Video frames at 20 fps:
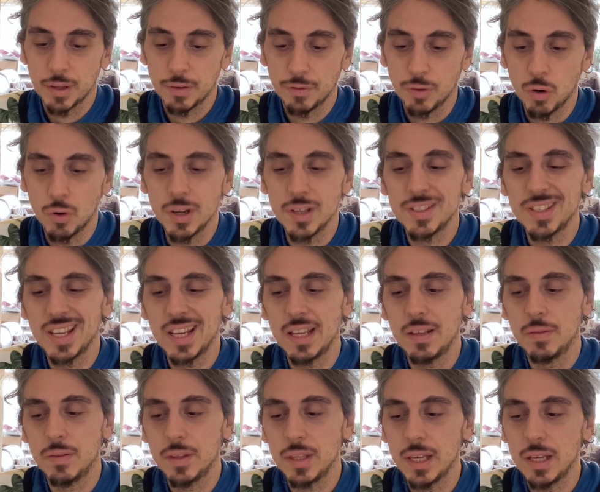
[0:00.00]
For it is
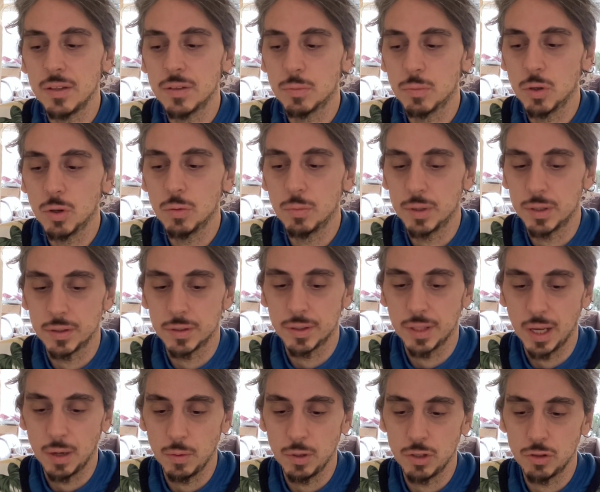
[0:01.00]
in these moments
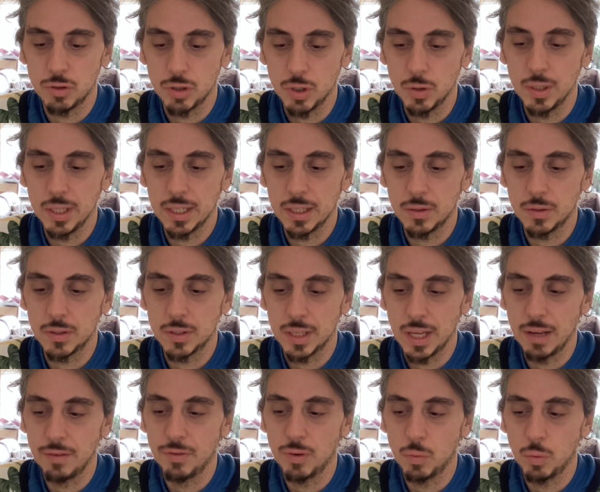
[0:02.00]
that we truly can
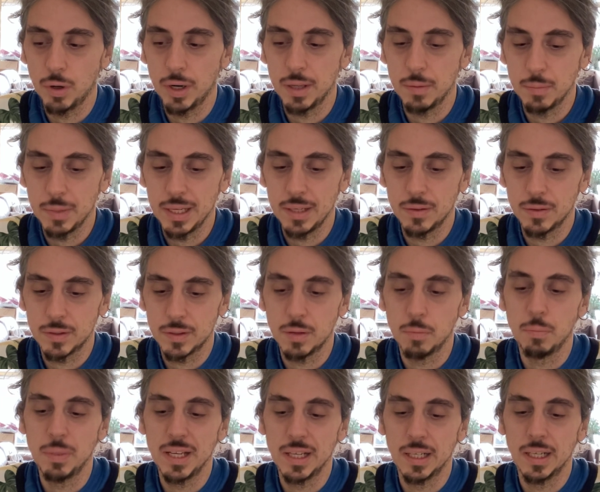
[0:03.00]
savour what it means to
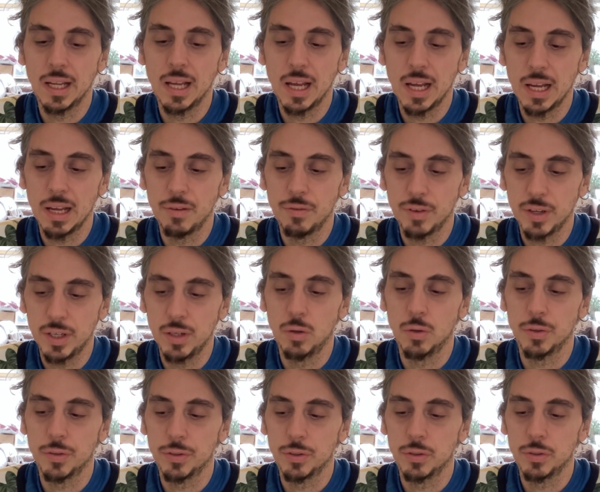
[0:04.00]
be alive and
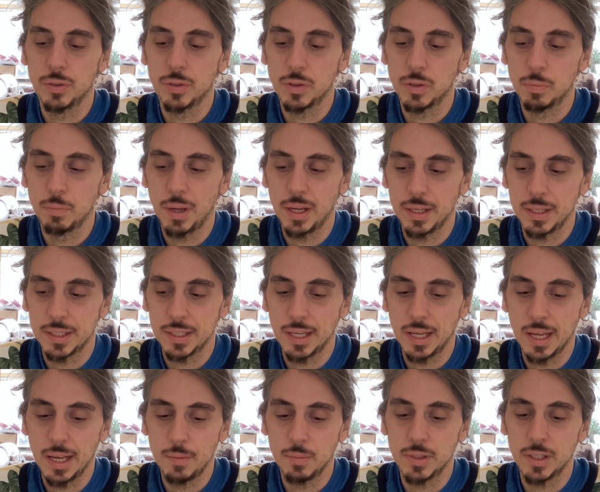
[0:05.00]
also to spend
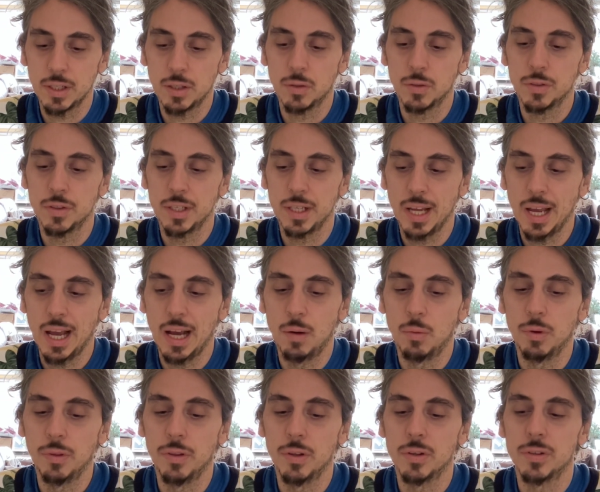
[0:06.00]
time to consider
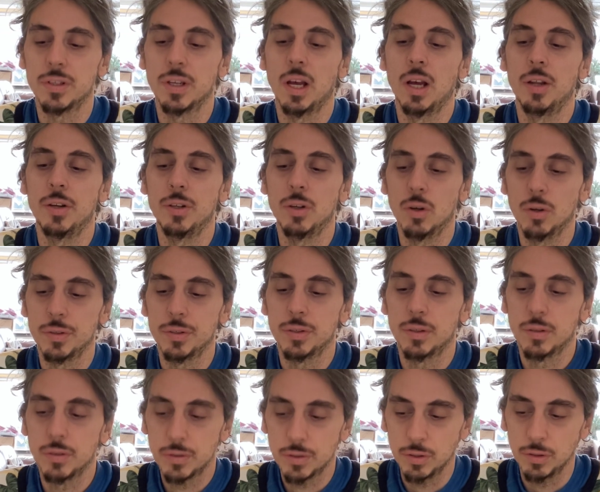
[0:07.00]
how others are not
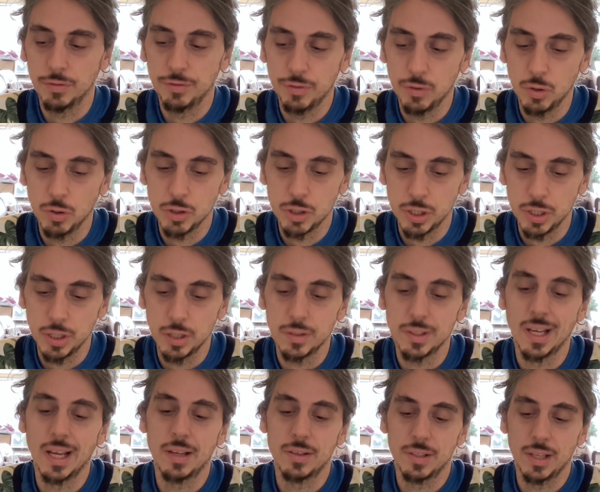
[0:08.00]
so
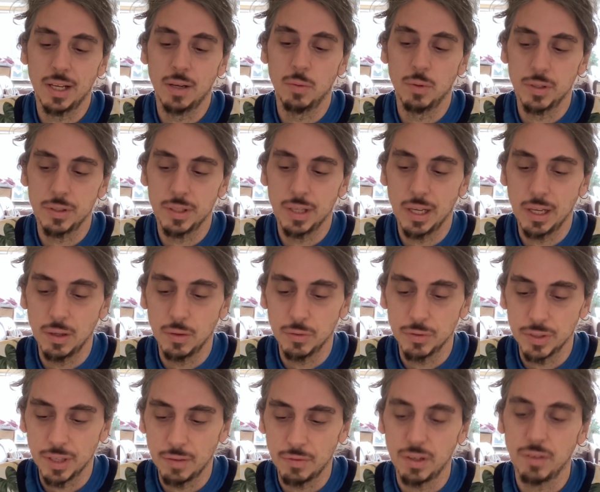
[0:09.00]
fortunate as
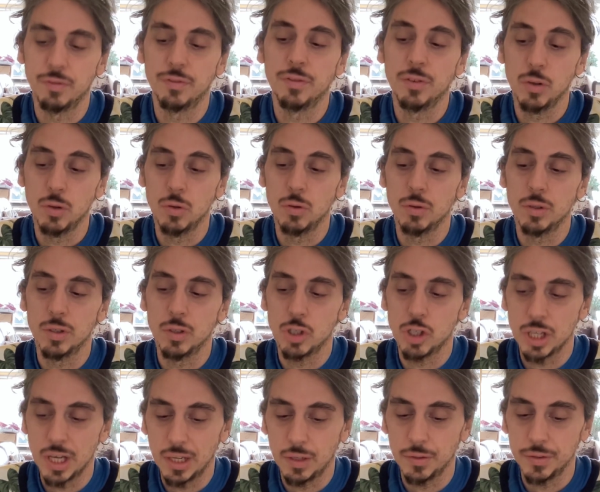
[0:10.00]
ourselves, having food and
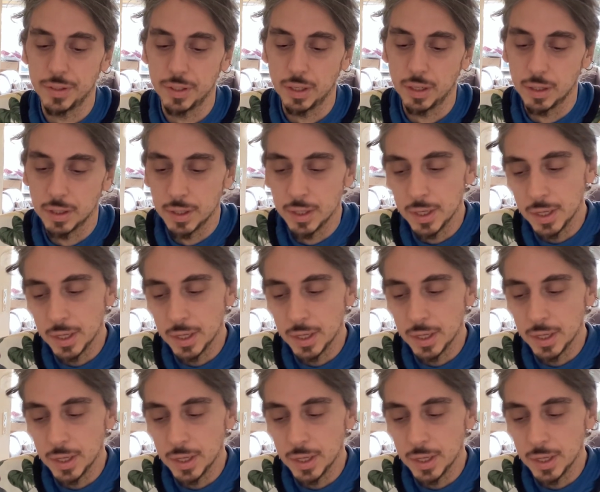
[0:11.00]
shelter.